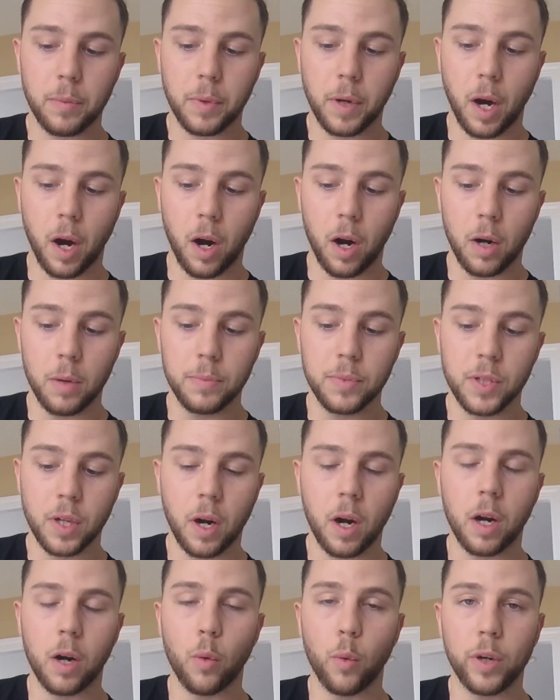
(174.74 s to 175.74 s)
carbs
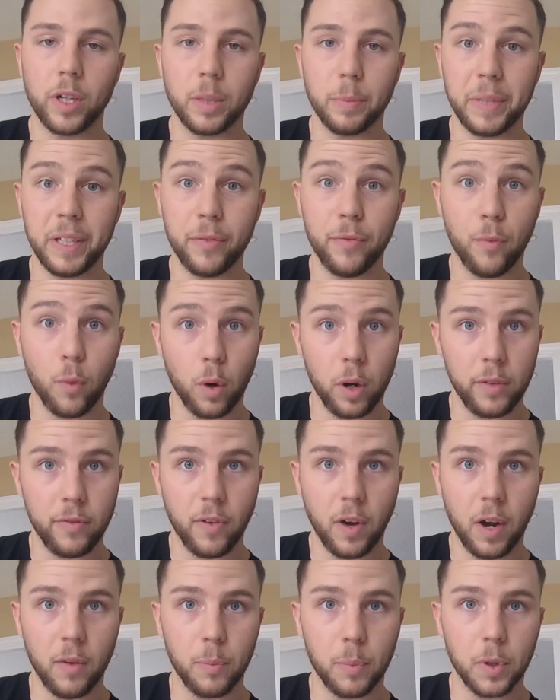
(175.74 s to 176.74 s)
are going to be
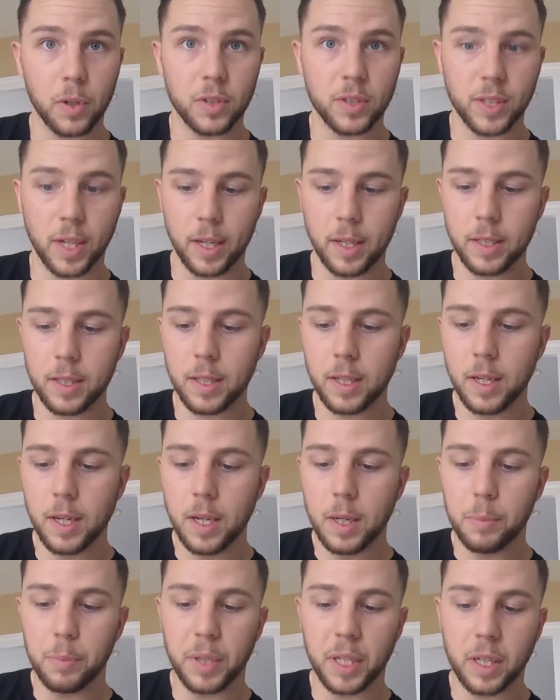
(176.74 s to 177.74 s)
45%,
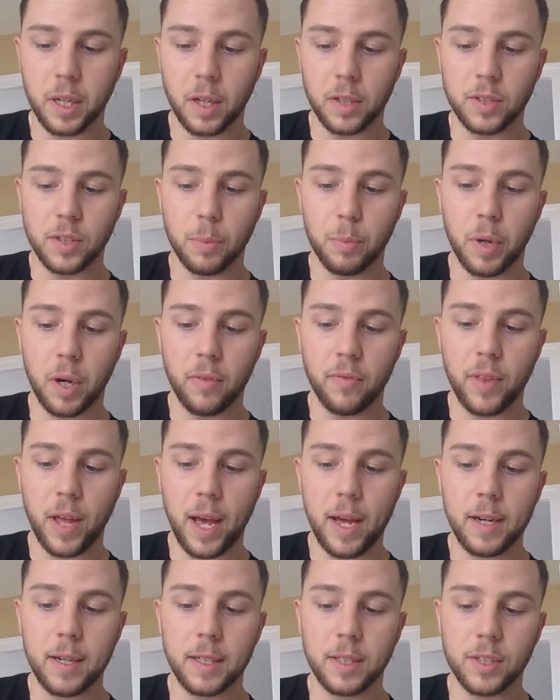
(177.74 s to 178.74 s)
because above
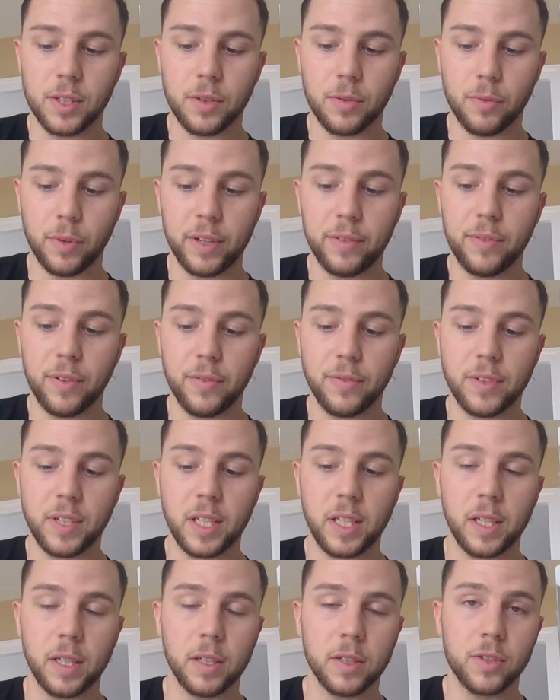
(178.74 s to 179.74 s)
that is
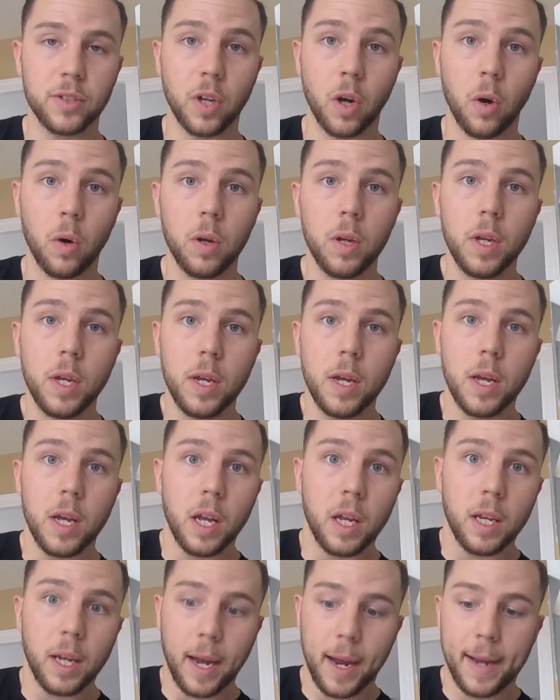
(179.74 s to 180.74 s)
315. So
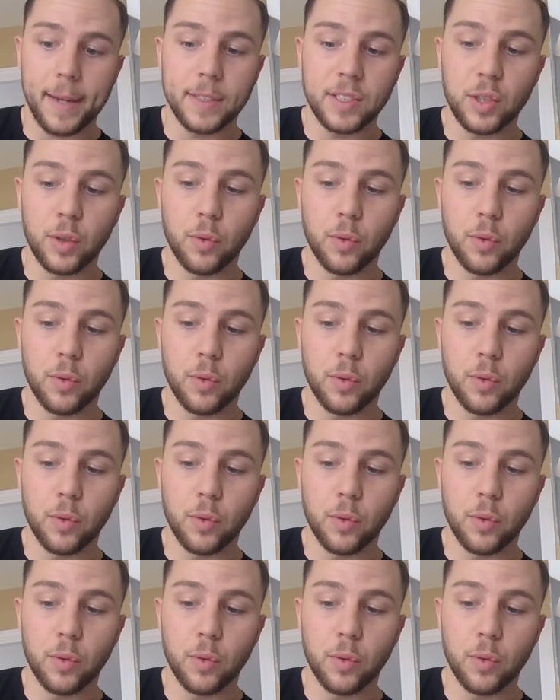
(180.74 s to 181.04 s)
as